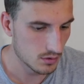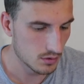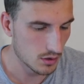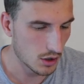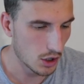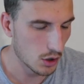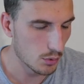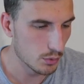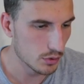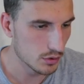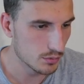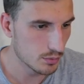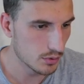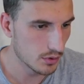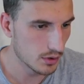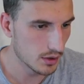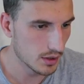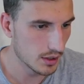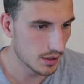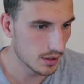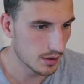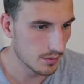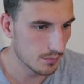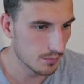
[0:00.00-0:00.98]
I would put
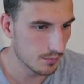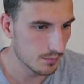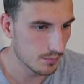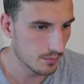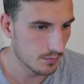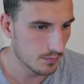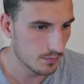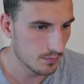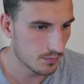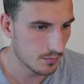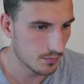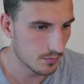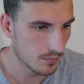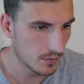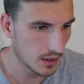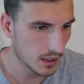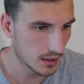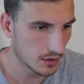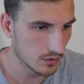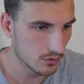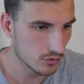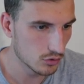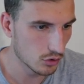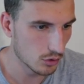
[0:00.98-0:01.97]
him
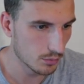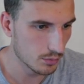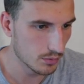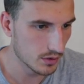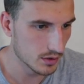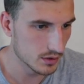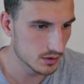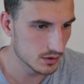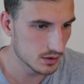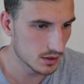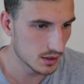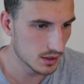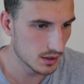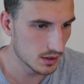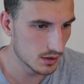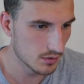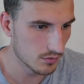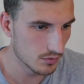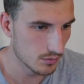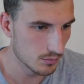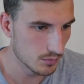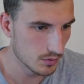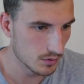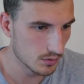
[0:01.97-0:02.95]
at the top of this tier,
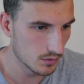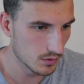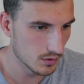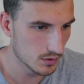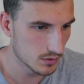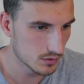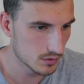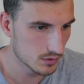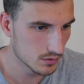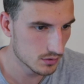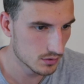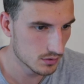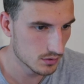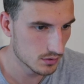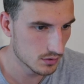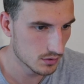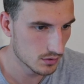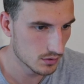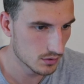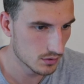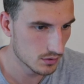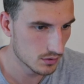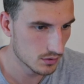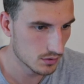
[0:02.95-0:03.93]
if I'm being honest.
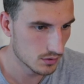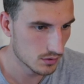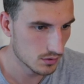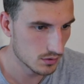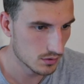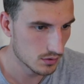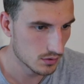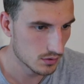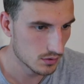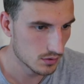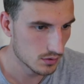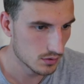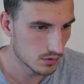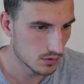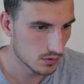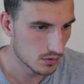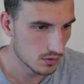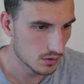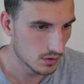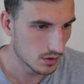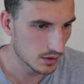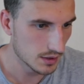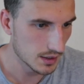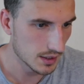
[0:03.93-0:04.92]

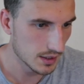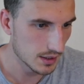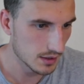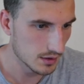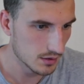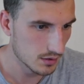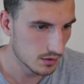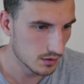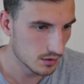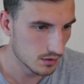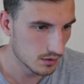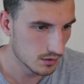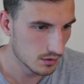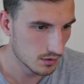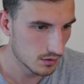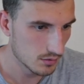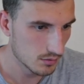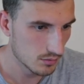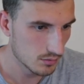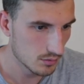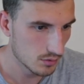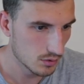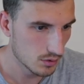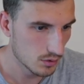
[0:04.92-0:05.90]
Again,
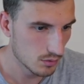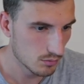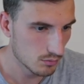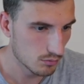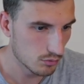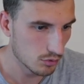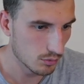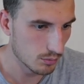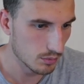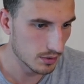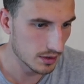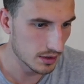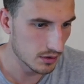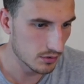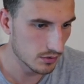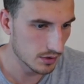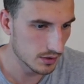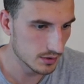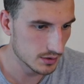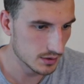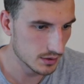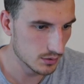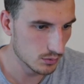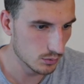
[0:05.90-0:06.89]
probably
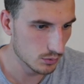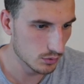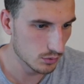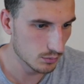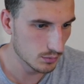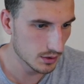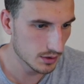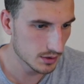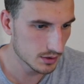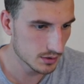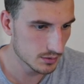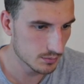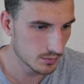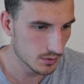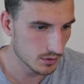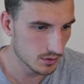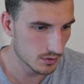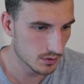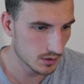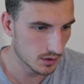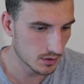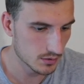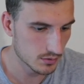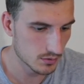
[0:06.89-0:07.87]
crazy in all your minds,
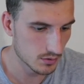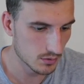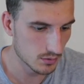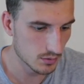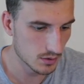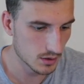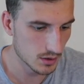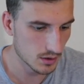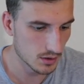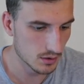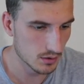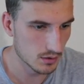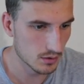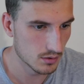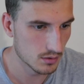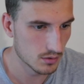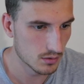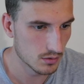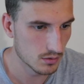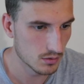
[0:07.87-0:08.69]
but that's okay.